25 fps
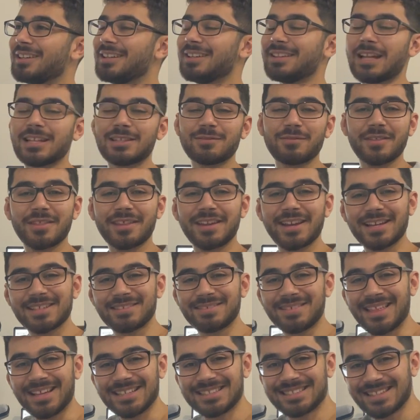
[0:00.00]
That's the
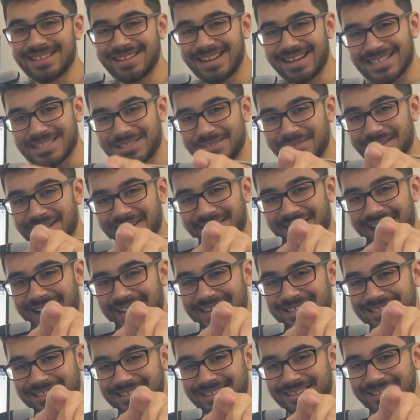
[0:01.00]
next video
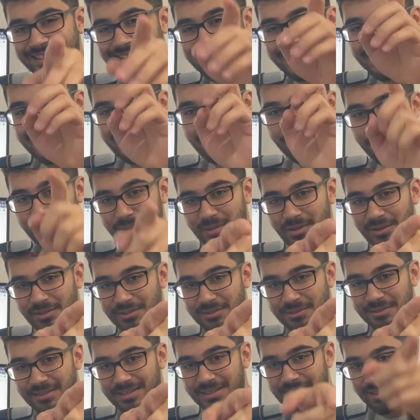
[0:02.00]
actually.
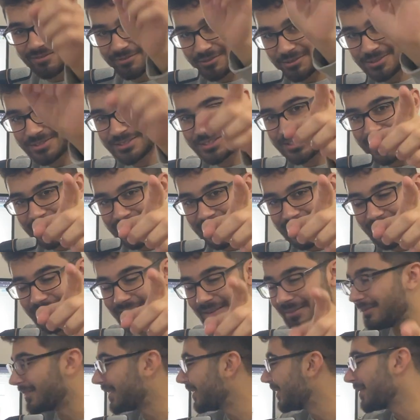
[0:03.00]
Beyond Good and Evil. Check out
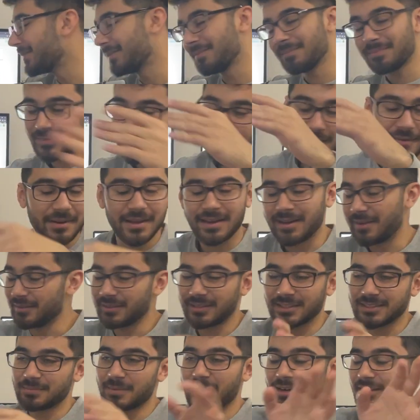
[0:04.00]
that video. Anyway, it
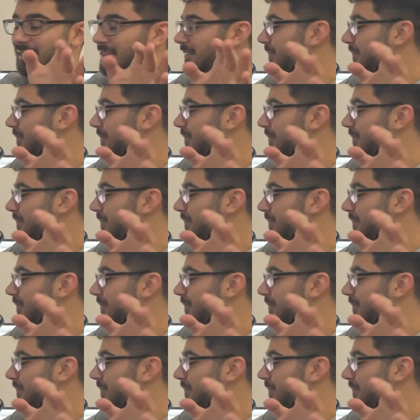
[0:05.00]
doesn't matter.